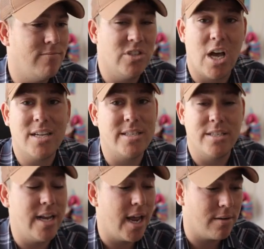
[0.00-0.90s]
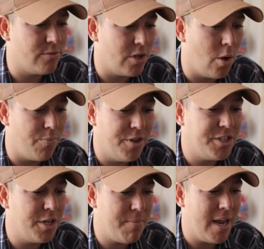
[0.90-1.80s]
Zacian deck. So this
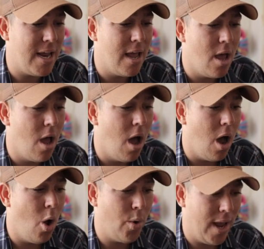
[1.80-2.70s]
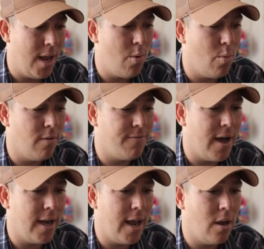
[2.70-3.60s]
should be okay. We'll
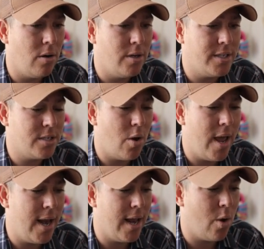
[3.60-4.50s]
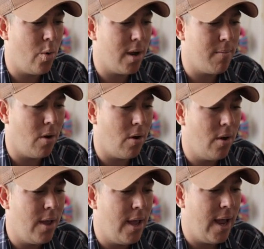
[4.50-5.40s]
find out. Let's go ahead and quick
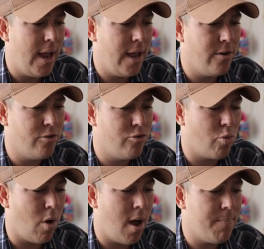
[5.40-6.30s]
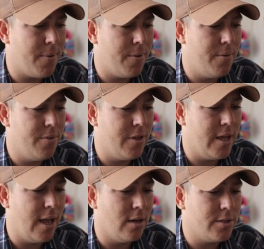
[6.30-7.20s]
ball and drop
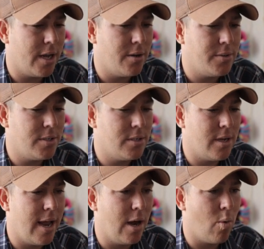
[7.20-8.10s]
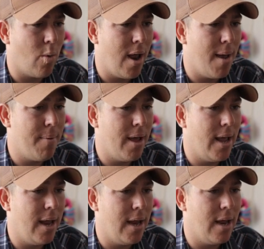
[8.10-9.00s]
the Eldegoss and grab
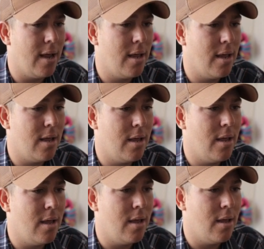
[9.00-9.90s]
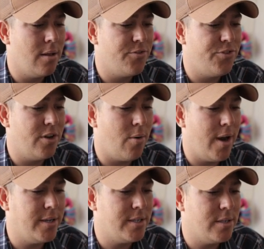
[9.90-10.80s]
a
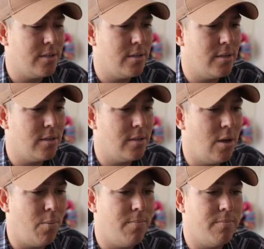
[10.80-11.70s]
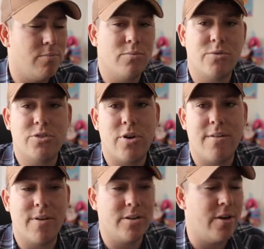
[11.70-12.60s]
Cinderace. Nope, straight
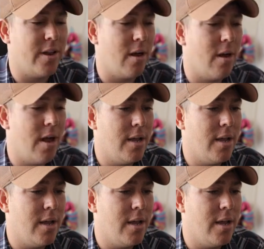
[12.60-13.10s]
victory there.